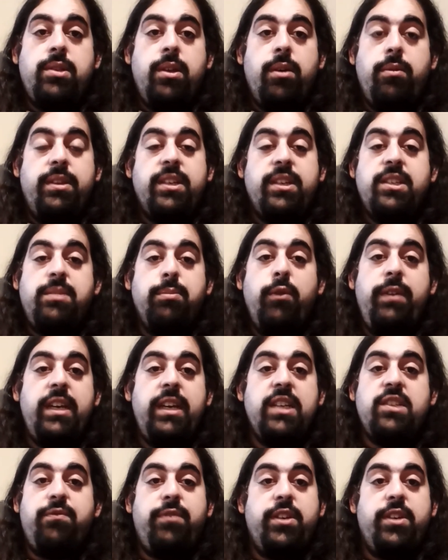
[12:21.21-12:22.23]
this movie is
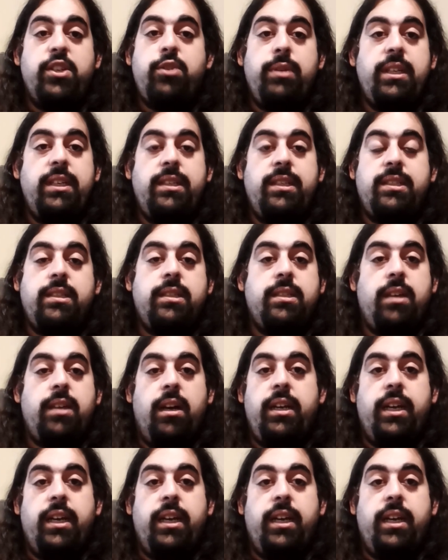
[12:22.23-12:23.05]
visually stunning,